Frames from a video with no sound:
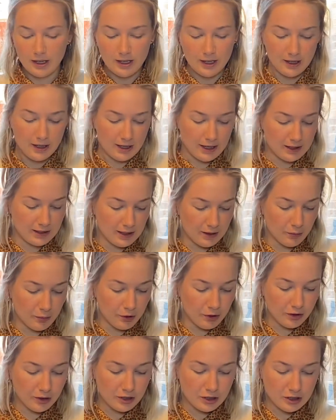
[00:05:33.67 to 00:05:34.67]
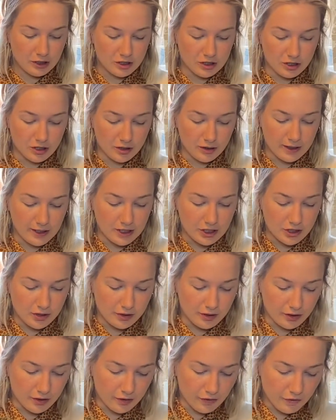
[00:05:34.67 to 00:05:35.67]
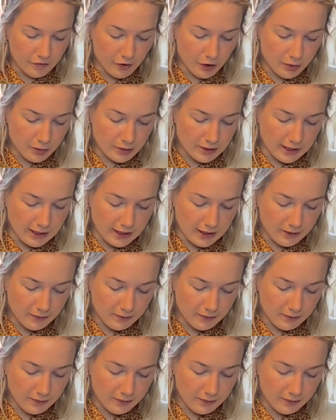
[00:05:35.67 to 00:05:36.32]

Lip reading: And then what you're going to do is you're going to fold it